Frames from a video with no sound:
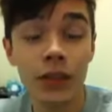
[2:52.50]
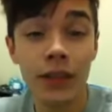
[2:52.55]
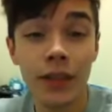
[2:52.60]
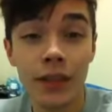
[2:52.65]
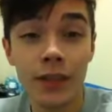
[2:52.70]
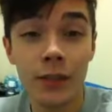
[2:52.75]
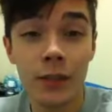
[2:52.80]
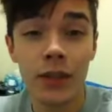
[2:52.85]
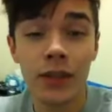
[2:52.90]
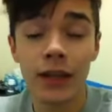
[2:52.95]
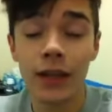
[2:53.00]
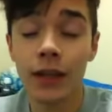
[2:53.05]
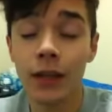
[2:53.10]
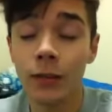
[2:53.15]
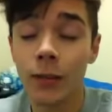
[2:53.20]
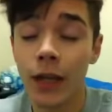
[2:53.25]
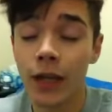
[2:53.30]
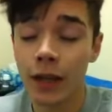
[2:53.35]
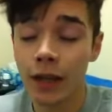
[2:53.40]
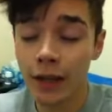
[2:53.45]
didn't kiss me. And I'm
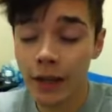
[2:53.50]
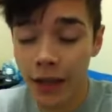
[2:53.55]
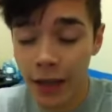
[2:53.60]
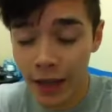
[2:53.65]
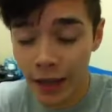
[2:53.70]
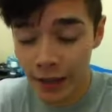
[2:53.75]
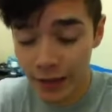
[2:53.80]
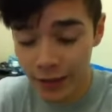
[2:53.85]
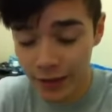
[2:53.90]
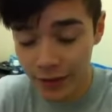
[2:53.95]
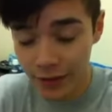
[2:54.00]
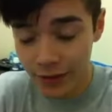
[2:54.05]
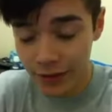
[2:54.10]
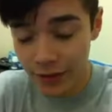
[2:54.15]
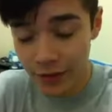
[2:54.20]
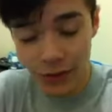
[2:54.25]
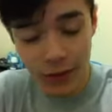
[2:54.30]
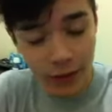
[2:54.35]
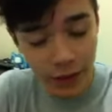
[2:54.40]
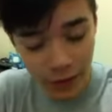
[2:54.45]
like, okay,
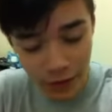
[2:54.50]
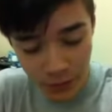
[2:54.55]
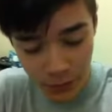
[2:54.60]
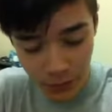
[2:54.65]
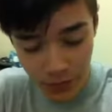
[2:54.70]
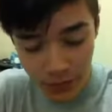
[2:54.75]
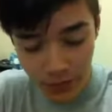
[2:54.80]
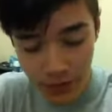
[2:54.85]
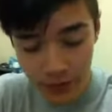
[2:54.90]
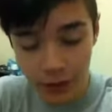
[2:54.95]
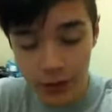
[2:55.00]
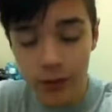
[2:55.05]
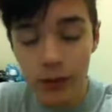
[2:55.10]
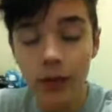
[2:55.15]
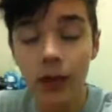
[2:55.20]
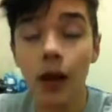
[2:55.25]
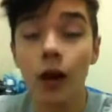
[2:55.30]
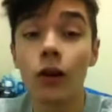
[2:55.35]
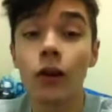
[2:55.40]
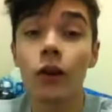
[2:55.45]
she didn't kiss me.
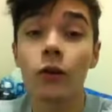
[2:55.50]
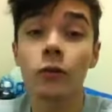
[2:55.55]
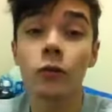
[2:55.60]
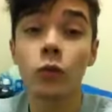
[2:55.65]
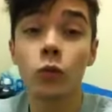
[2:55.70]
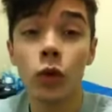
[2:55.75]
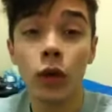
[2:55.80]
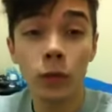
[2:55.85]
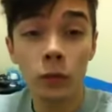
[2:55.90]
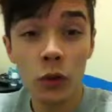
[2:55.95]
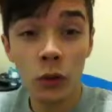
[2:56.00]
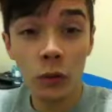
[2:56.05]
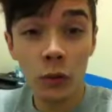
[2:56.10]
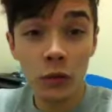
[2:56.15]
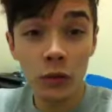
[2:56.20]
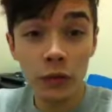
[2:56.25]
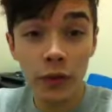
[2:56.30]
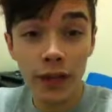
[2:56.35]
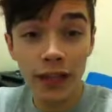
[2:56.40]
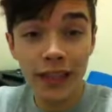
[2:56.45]
I'll go for one more
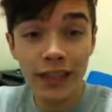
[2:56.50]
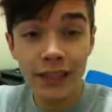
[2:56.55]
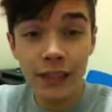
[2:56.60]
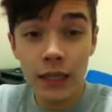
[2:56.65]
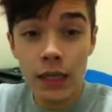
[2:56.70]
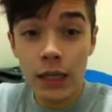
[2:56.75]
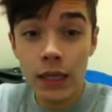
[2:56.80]
move in.